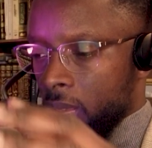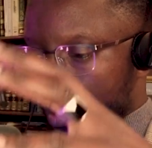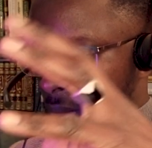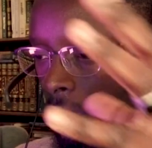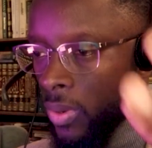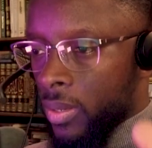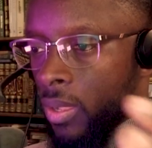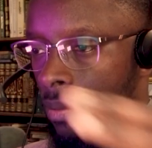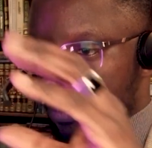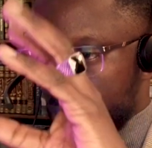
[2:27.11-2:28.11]
under
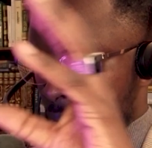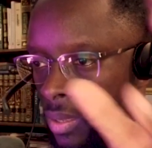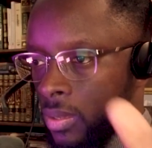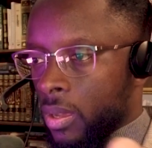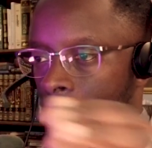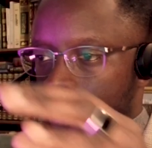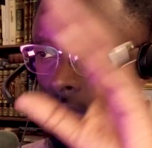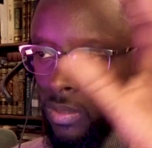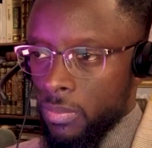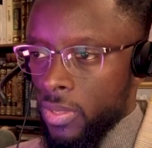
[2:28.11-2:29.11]
one umbrella of the
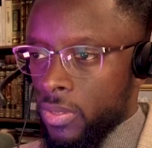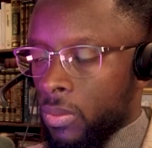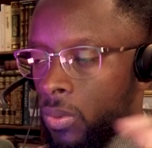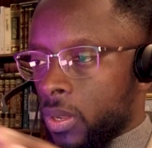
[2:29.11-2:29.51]
Ottomans or